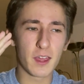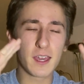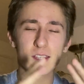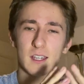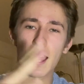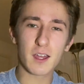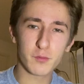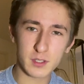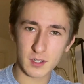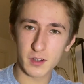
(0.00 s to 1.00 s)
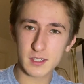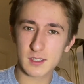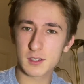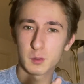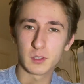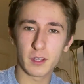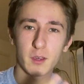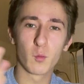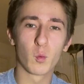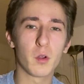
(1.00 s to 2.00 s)
it's advertised as all
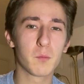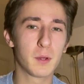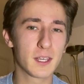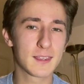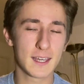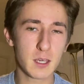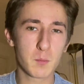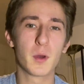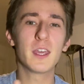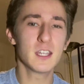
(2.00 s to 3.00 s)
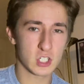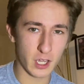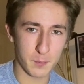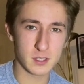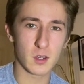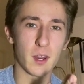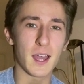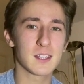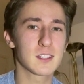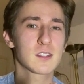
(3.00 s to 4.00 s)
like one big thing, but each episode
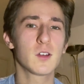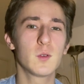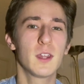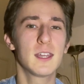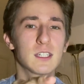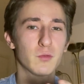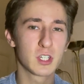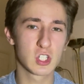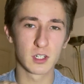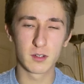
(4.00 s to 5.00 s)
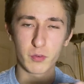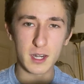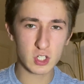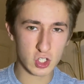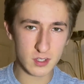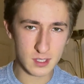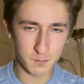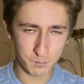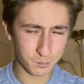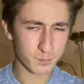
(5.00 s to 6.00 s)
has its own individual adventures.
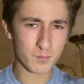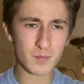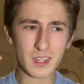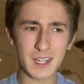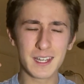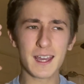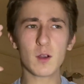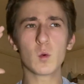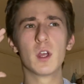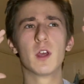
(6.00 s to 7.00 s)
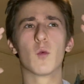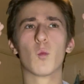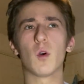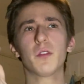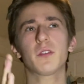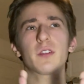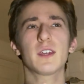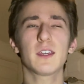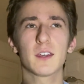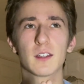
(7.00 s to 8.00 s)
Now, one
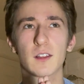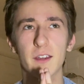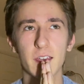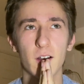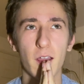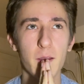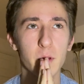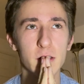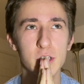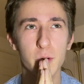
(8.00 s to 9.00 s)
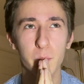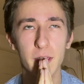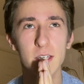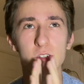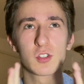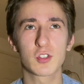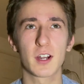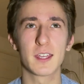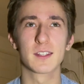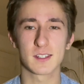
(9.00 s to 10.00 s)
thing like I am going to jump in
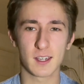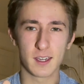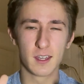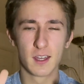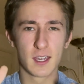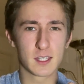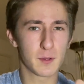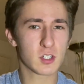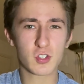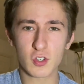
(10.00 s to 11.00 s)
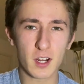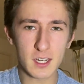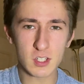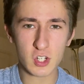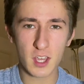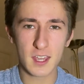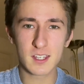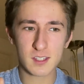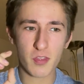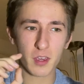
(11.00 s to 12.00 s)
straight and say is a bit strange
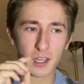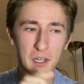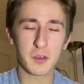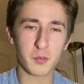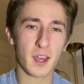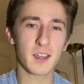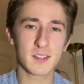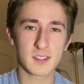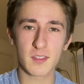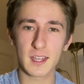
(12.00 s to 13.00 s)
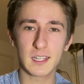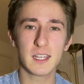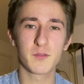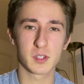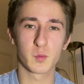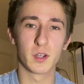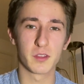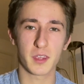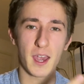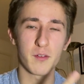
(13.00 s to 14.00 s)
is the cliffhangers that they leave us
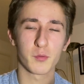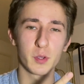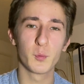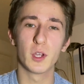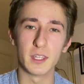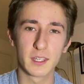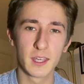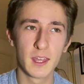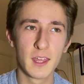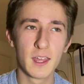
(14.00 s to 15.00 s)
with every week